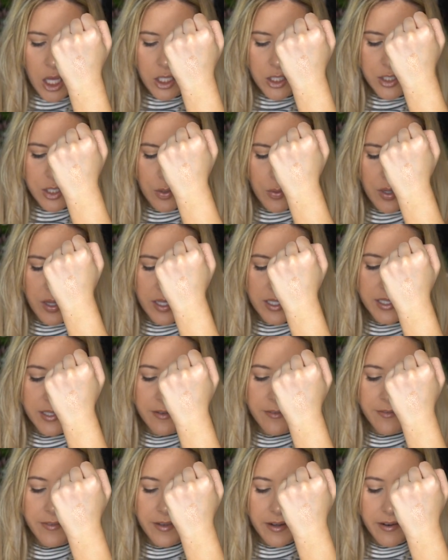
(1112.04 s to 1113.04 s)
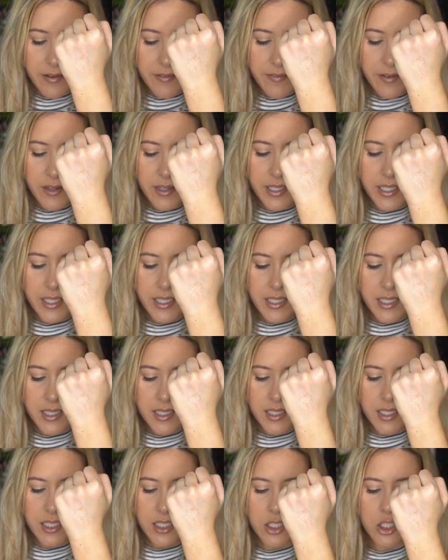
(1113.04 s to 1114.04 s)
So it's very, very
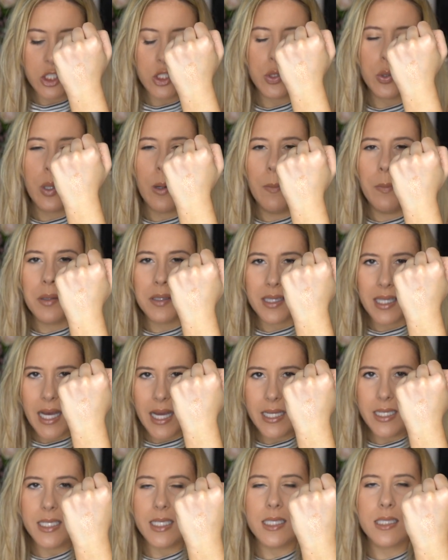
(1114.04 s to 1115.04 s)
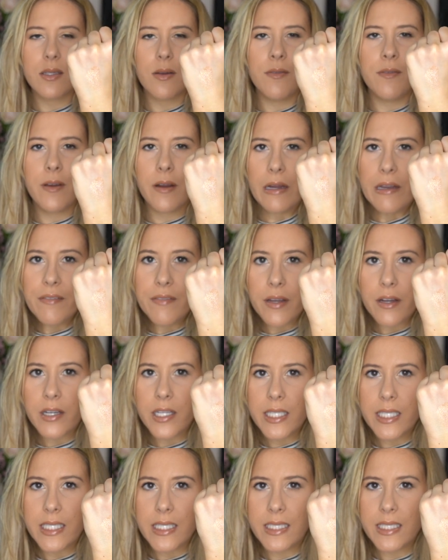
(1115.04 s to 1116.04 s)
easy to blend. It's very, very
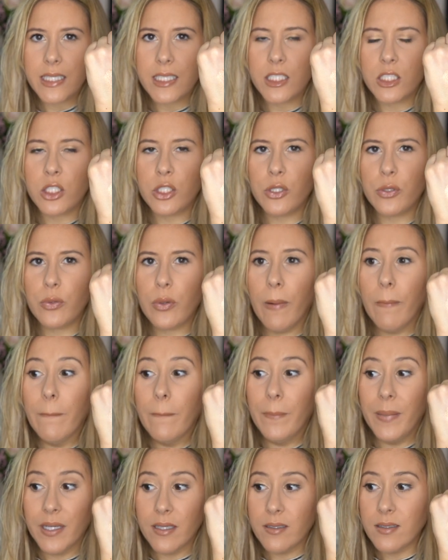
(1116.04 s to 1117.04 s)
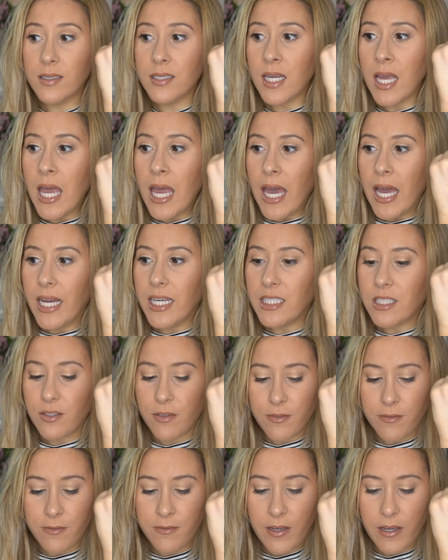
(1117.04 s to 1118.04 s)
easy to build. It's
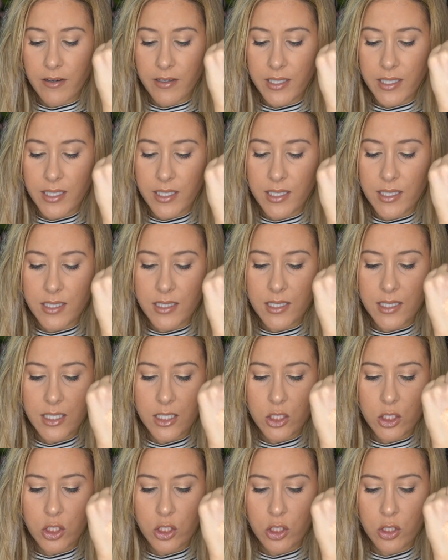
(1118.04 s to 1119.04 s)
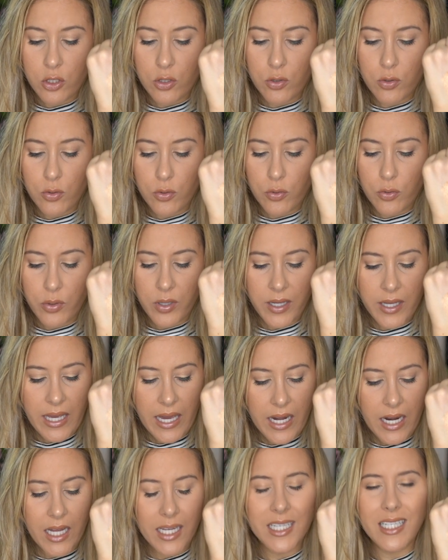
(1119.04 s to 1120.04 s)
very easy to
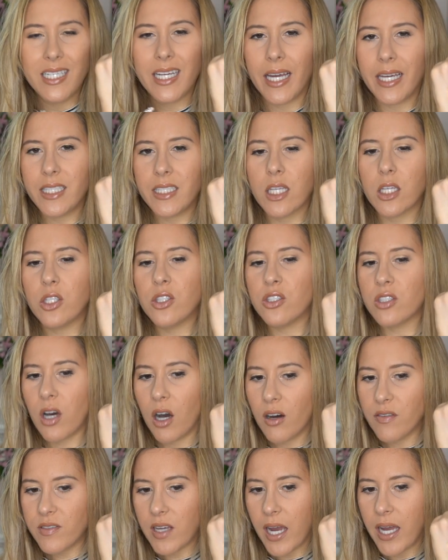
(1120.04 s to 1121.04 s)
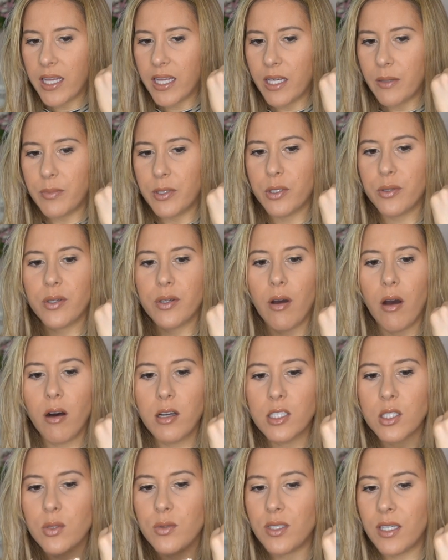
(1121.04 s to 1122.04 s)
get a nice soft highlight, but you can
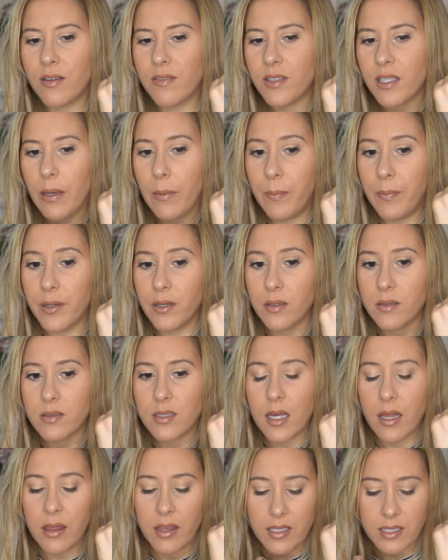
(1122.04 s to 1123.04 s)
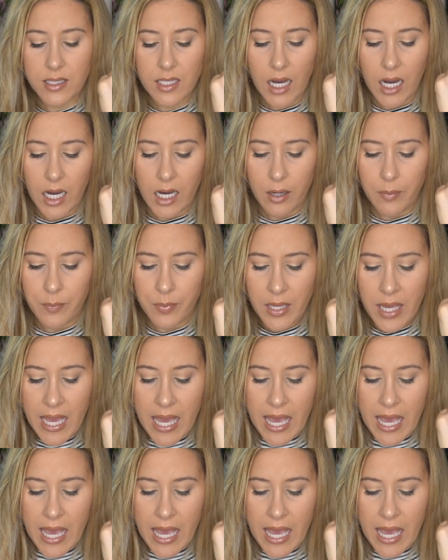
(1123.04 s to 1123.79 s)
also definitely build this up.